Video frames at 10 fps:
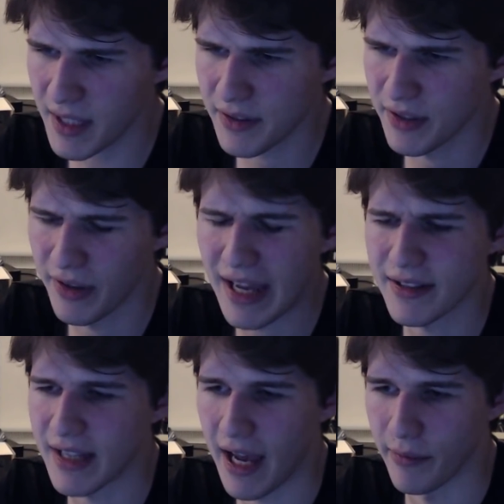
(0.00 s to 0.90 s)
So
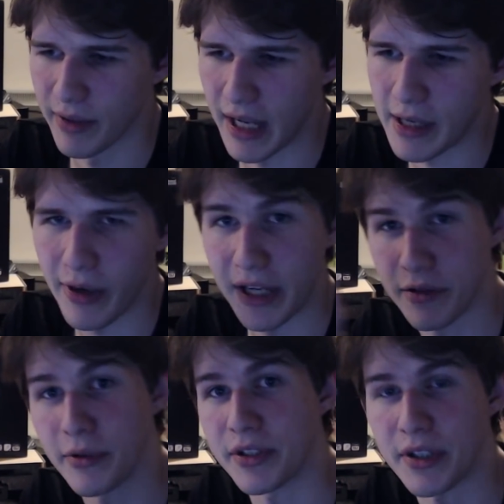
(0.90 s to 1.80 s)
that's that. But anyway, I
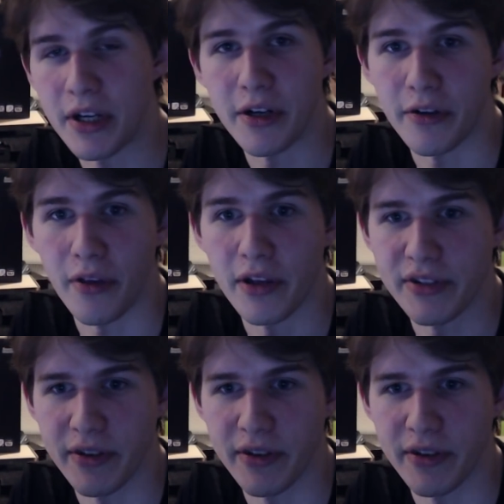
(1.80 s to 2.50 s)
do want to hear your thoughts